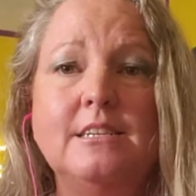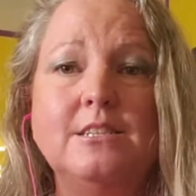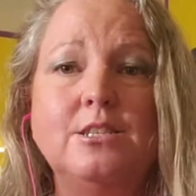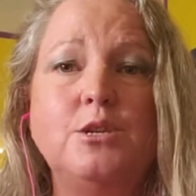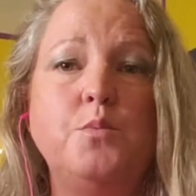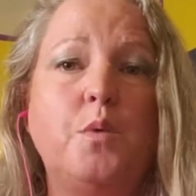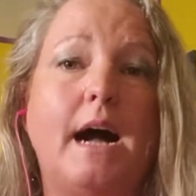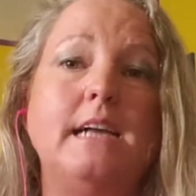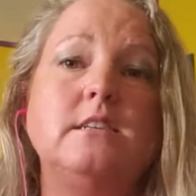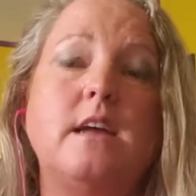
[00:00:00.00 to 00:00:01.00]
to
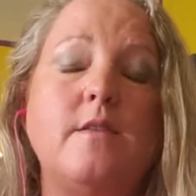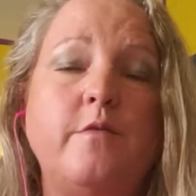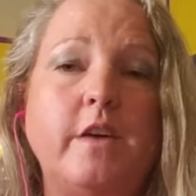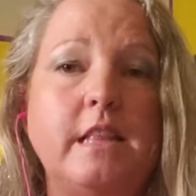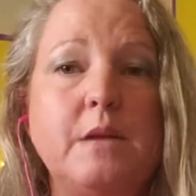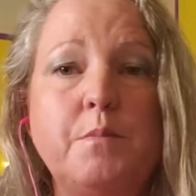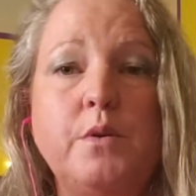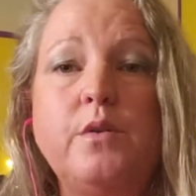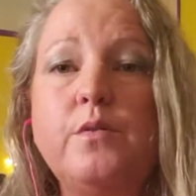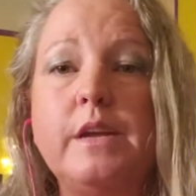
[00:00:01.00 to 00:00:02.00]
watch a funny
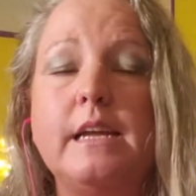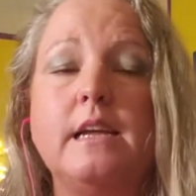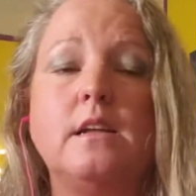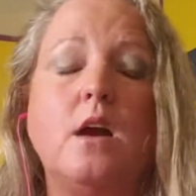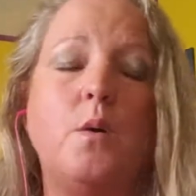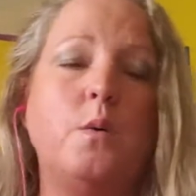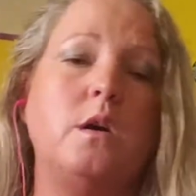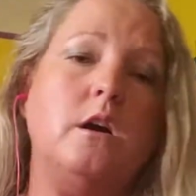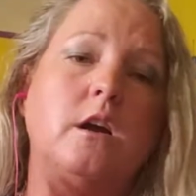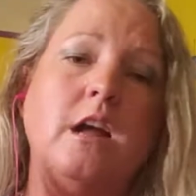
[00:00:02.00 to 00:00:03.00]
movie,
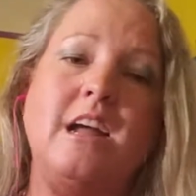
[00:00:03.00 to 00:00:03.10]
or,